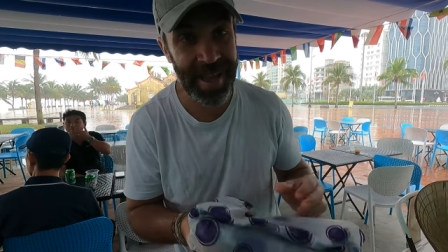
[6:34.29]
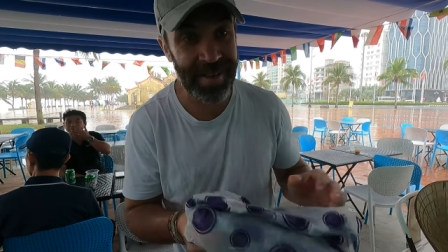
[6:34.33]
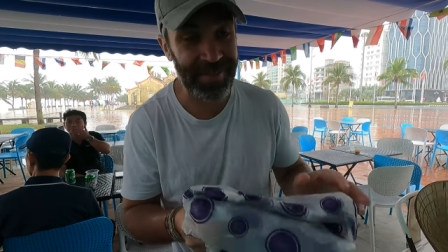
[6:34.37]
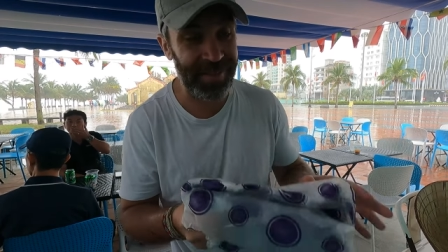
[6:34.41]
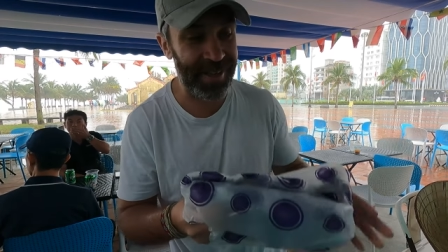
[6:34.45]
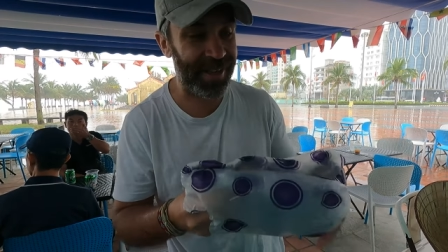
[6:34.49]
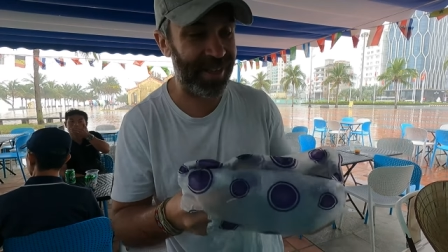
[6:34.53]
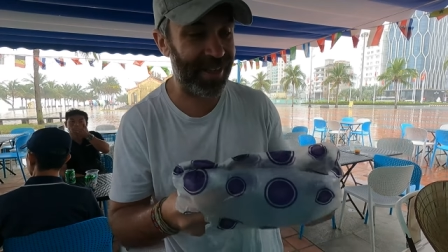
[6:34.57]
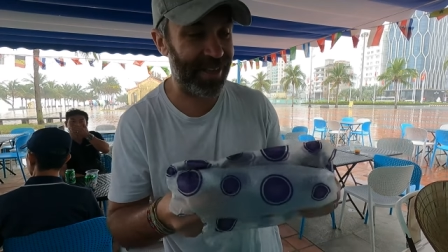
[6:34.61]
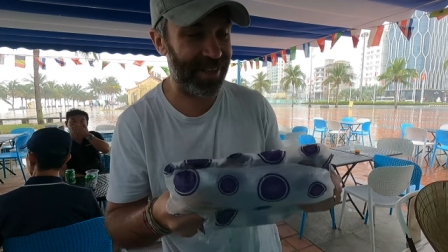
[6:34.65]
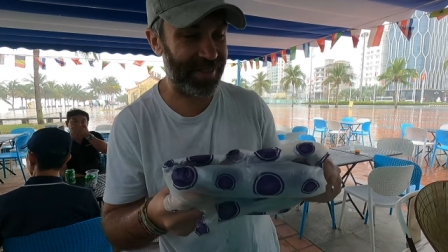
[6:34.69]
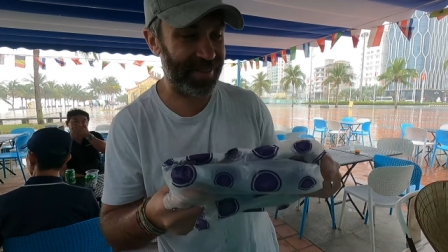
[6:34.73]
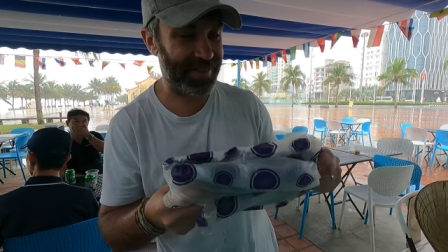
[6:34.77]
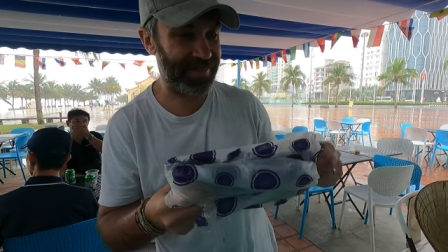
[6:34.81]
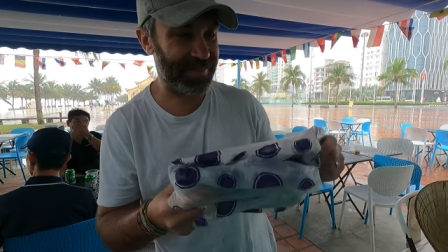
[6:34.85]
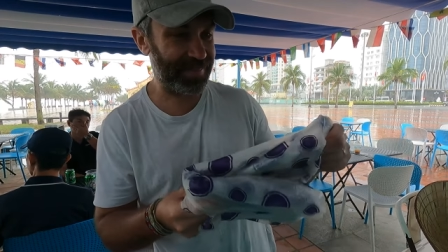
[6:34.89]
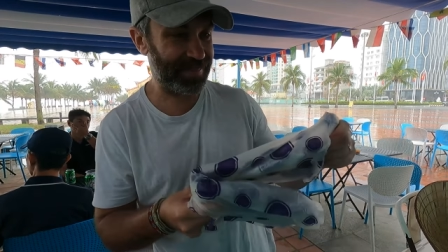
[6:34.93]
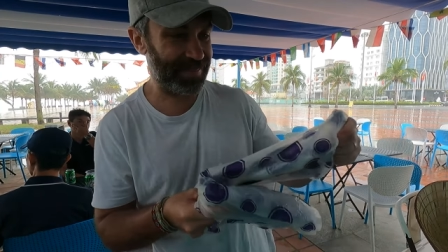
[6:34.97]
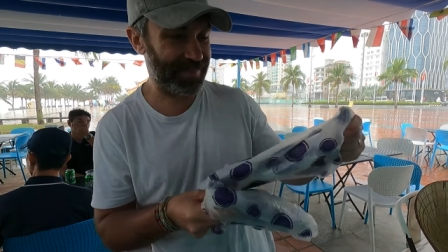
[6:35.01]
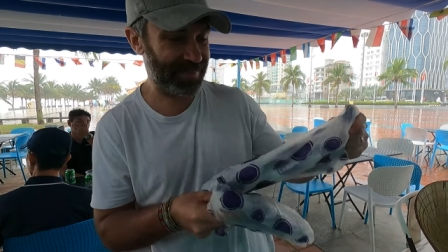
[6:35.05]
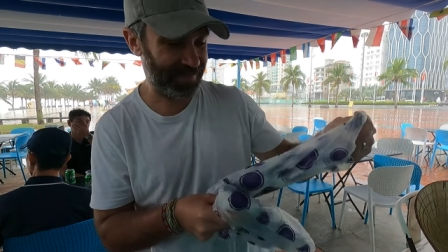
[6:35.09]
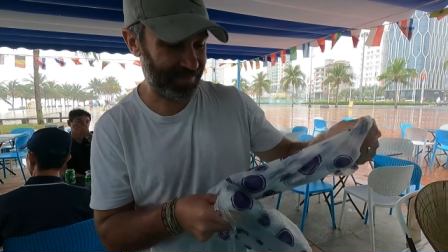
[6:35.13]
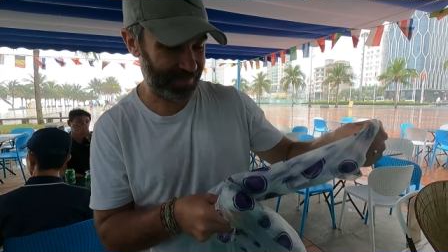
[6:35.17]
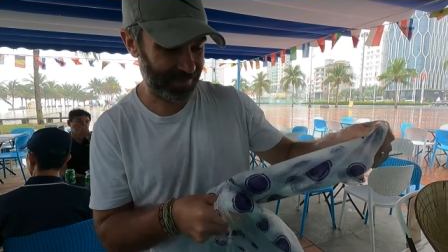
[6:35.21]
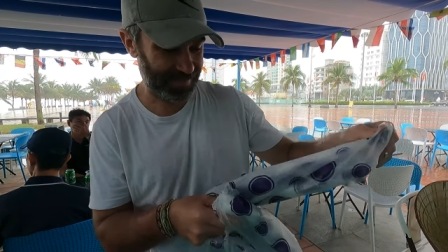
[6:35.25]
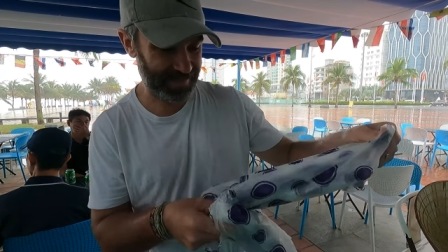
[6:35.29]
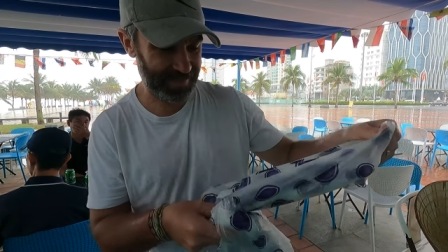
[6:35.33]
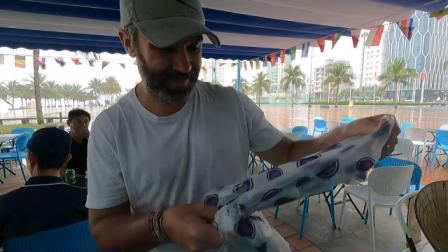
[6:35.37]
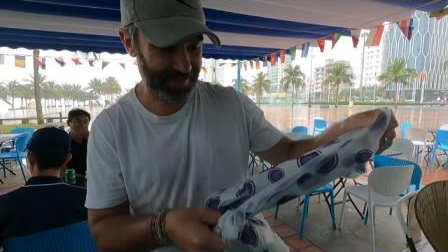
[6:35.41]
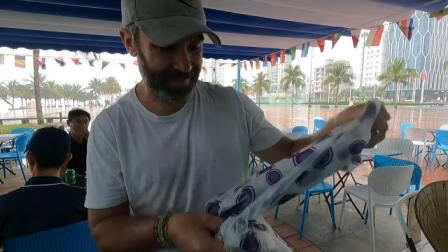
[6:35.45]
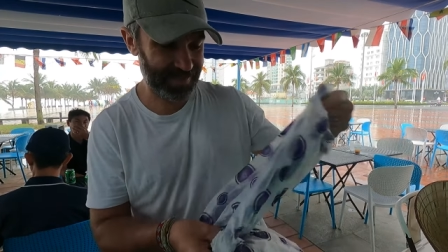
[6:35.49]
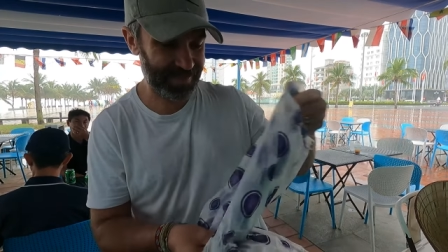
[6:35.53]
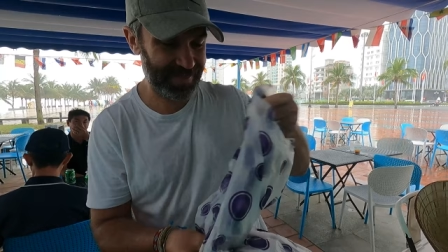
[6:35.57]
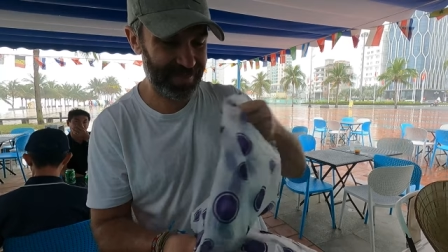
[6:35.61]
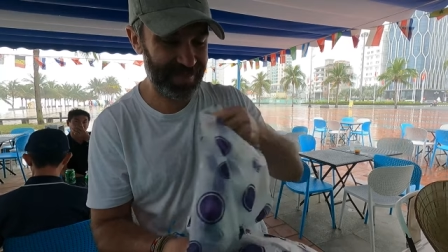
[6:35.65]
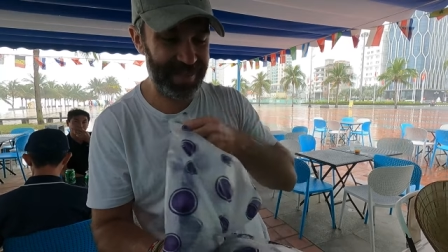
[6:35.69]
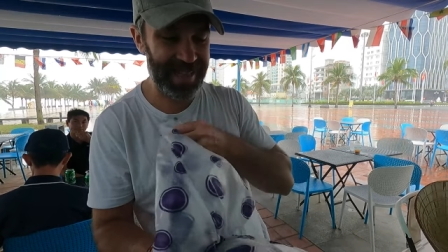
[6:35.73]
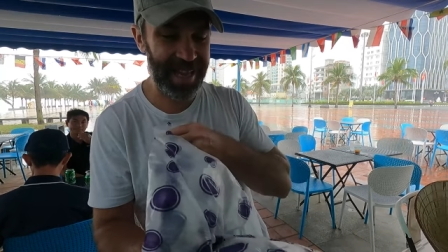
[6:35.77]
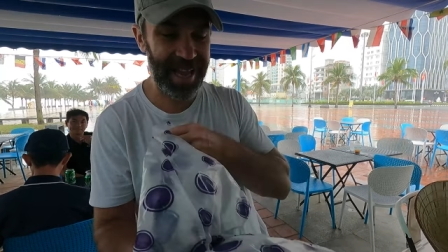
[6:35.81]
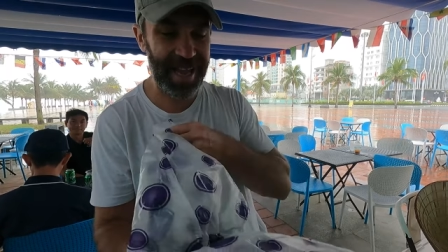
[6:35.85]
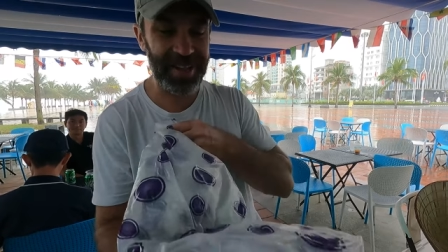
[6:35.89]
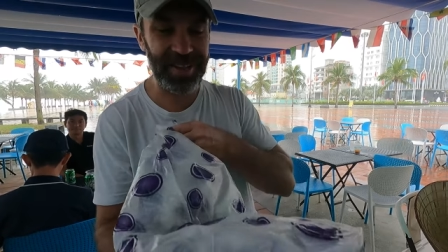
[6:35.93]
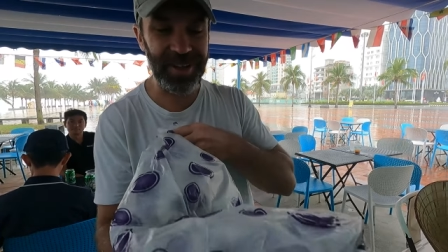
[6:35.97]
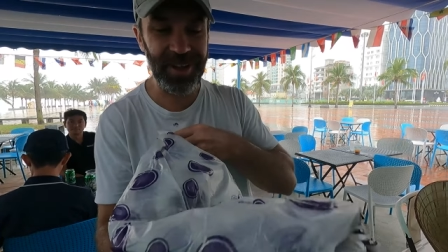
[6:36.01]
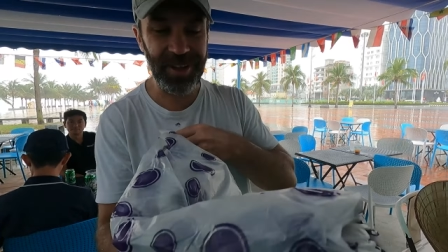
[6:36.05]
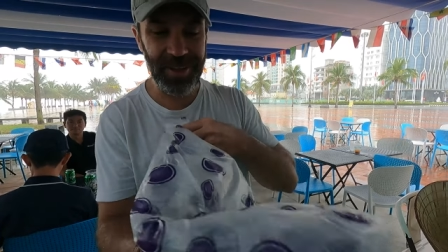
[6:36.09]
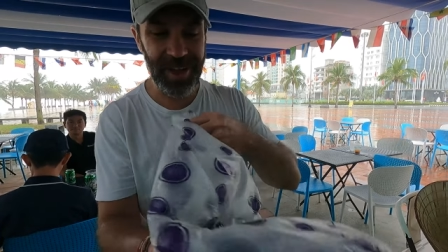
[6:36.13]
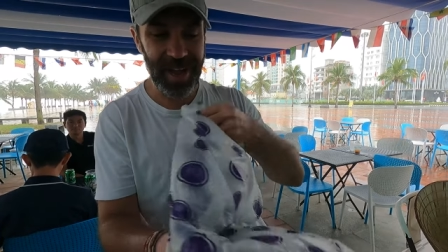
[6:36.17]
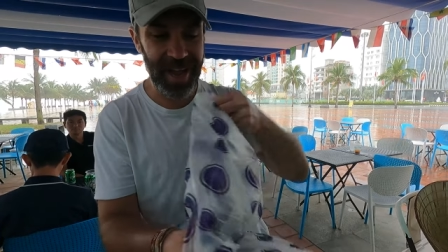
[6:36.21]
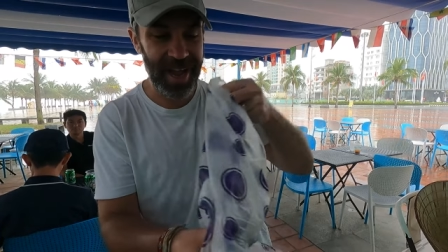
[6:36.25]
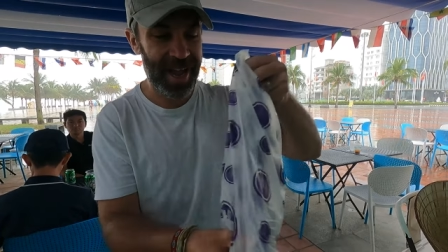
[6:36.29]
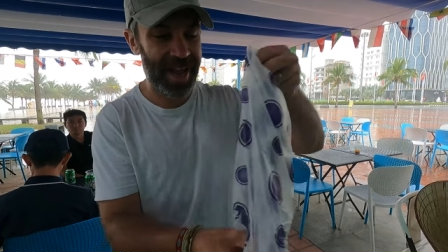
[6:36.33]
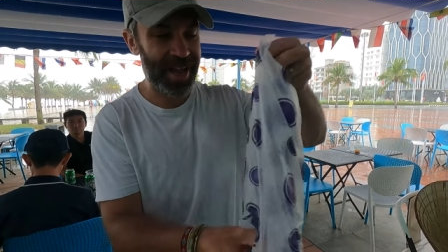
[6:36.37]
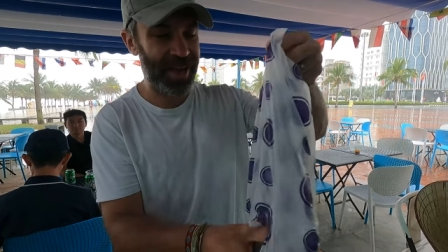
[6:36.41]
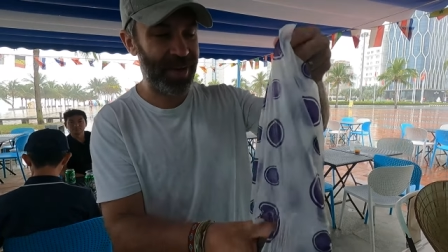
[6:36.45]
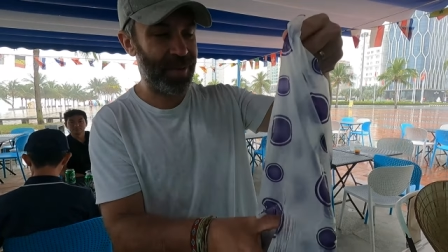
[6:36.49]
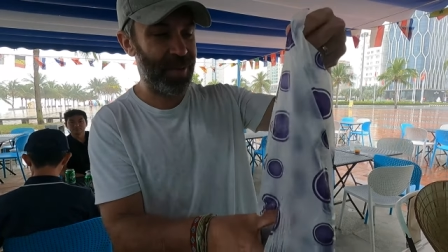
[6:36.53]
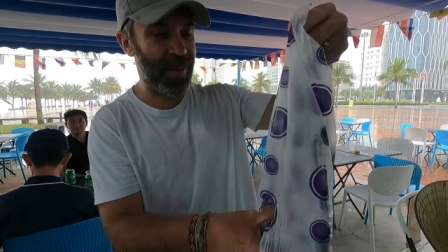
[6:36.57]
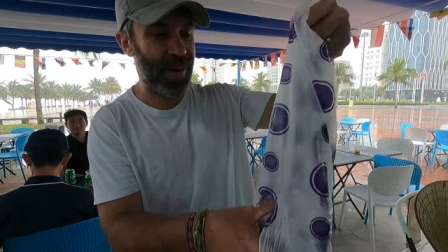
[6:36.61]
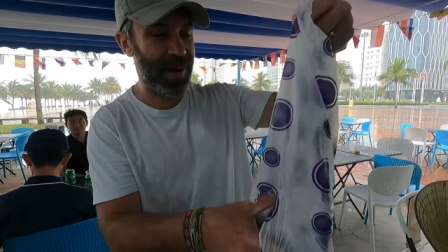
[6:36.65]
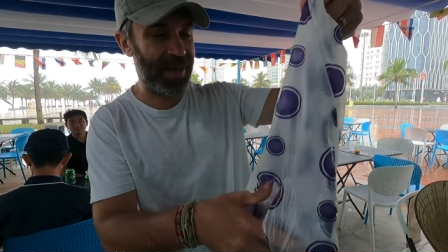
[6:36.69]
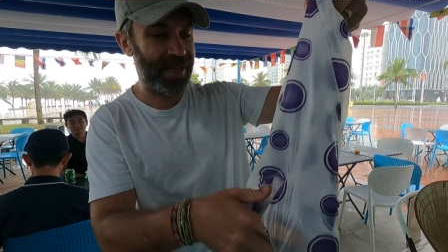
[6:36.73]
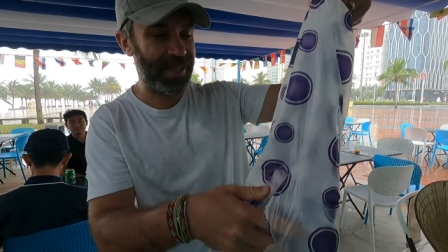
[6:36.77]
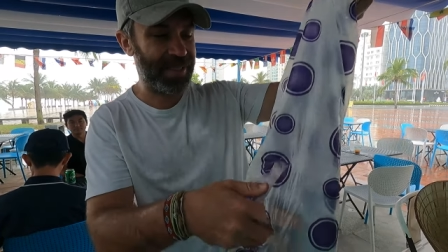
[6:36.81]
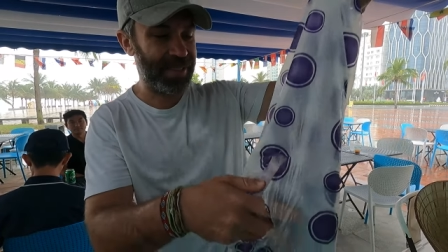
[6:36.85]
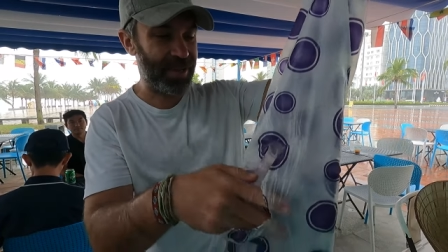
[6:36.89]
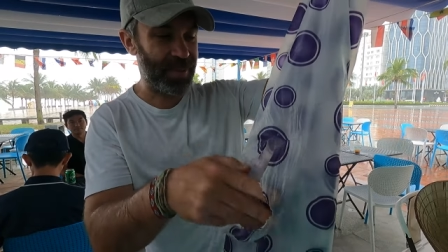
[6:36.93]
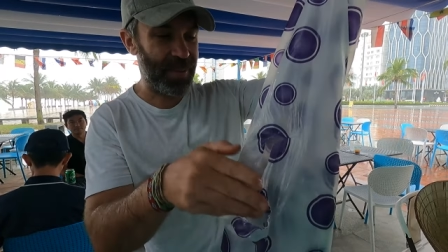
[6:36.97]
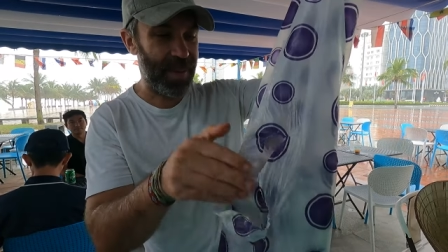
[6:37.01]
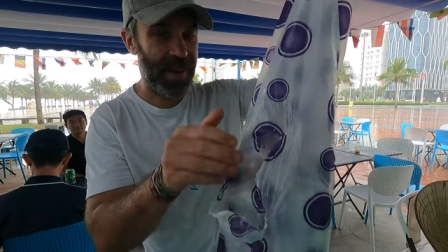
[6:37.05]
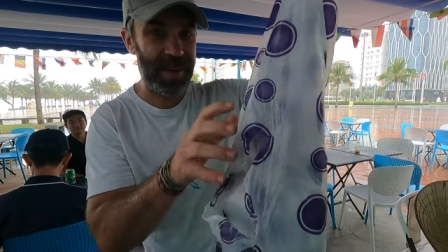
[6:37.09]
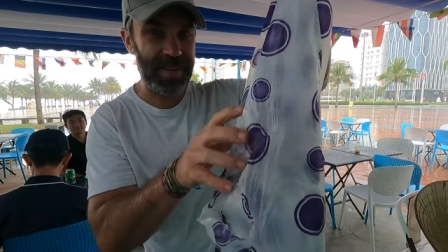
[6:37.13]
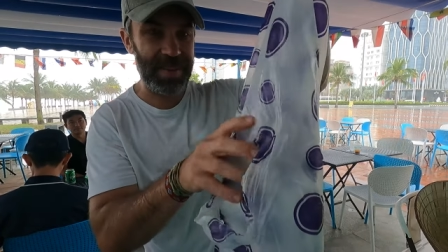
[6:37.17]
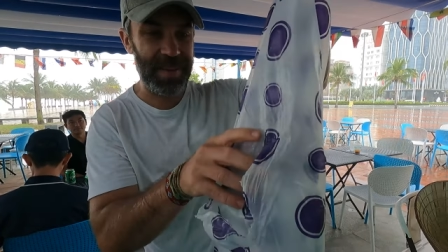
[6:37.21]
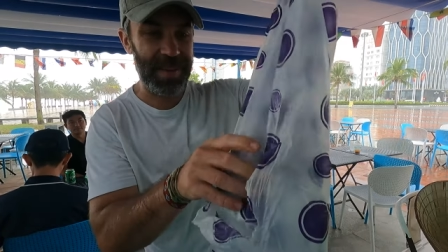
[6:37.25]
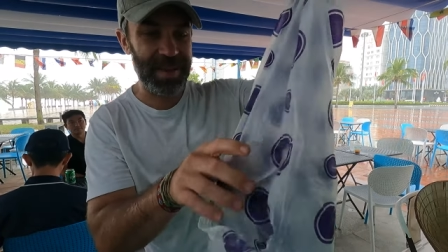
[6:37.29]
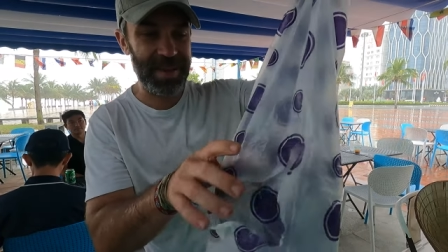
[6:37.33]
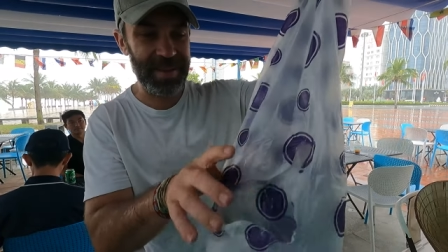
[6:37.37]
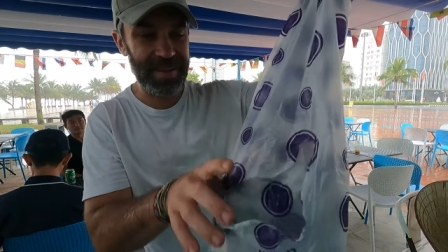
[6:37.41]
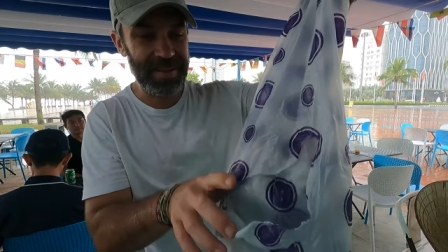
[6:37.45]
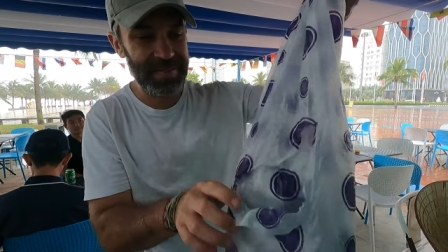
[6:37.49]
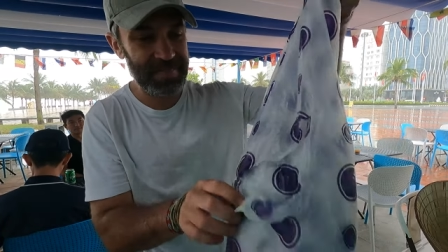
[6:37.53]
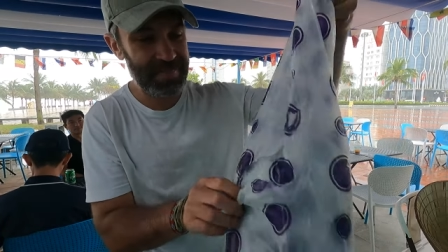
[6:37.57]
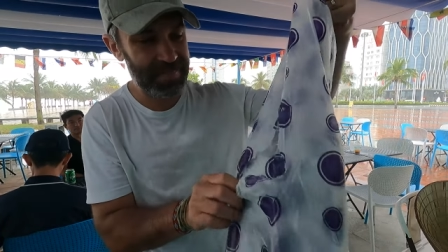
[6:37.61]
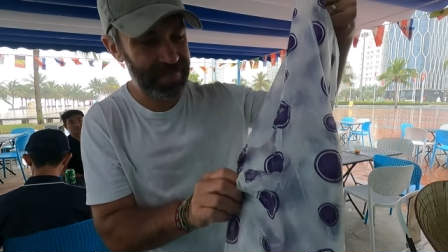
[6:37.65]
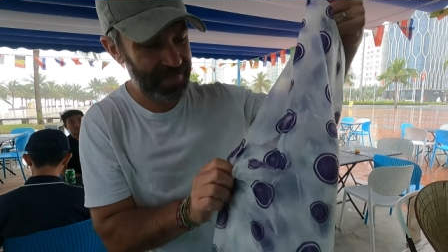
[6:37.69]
heavy now they are not high quality water